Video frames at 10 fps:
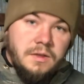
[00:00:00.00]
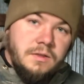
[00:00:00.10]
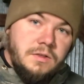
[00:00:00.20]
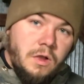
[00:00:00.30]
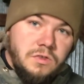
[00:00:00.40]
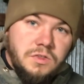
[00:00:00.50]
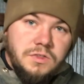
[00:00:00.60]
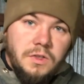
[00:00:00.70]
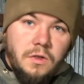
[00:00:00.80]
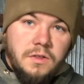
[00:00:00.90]
Kosher
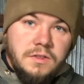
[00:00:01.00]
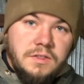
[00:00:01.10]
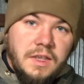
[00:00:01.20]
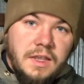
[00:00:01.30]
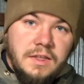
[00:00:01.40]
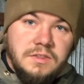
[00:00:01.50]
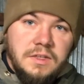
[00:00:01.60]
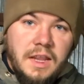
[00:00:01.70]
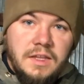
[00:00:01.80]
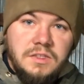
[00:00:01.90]
salt contains an
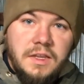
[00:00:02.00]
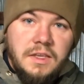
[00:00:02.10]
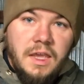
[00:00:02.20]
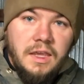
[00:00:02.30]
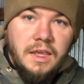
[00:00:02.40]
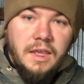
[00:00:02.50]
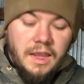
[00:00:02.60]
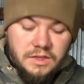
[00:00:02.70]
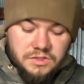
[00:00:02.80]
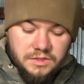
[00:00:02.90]
anti-caking
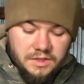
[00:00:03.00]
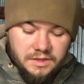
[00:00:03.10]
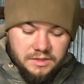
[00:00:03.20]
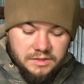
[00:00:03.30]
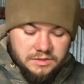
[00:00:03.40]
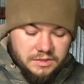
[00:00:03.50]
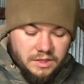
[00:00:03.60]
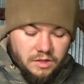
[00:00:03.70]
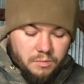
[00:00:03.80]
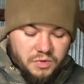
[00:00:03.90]
agent that is
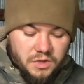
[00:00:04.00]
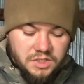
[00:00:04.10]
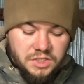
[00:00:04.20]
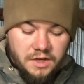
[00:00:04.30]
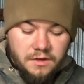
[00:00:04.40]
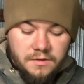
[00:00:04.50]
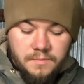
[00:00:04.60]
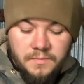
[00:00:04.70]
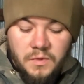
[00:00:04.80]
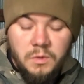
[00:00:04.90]
yellow prussiate,
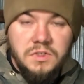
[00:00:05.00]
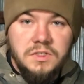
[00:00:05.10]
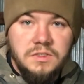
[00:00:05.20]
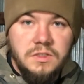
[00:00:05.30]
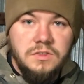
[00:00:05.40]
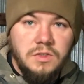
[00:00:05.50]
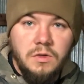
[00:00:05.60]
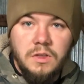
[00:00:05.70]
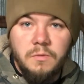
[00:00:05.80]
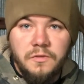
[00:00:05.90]
which is
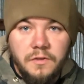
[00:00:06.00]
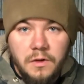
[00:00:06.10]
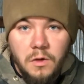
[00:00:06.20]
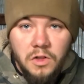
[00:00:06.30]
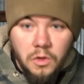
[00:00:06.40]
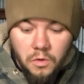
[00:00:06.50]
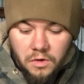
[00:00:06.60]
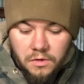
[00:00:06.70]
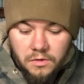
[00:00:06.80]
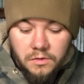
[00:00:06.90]
sodium
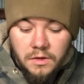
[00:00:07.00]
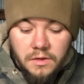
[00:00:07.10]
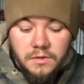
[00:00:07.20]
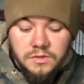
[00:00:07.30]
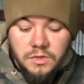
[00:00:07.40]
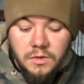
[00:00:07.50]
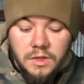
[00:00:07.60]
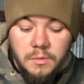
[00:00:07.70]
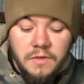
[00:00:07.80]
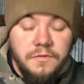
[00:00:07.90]

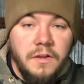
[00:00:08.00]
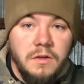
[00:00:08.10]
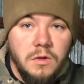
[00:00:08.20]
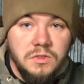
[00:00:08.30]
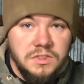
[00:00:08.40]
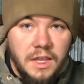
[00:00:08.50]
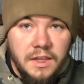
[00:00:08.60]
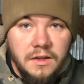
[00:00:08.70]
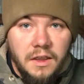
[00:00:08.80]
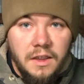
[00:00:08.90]

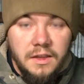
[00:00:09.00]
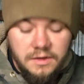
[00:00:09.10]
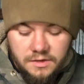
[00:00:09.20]
ferrocyanide.